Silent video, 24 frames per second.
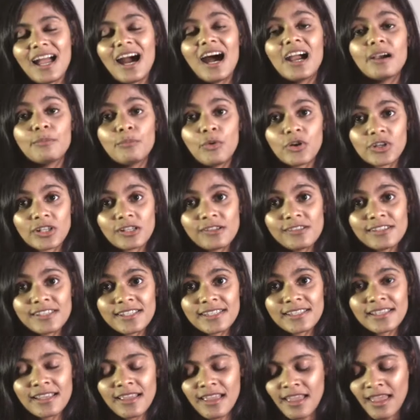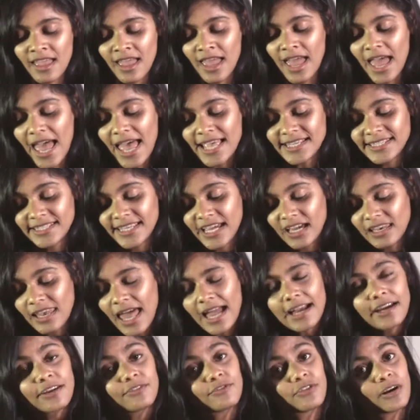Our bottles, as they are
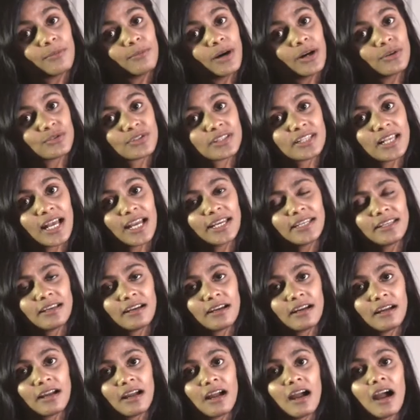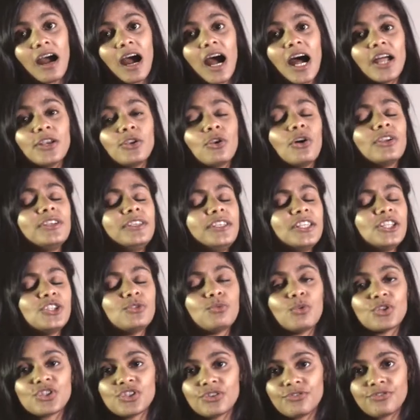lacquered from outside, are not
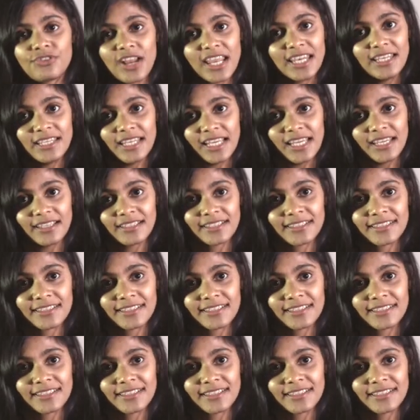dishwasher friendly.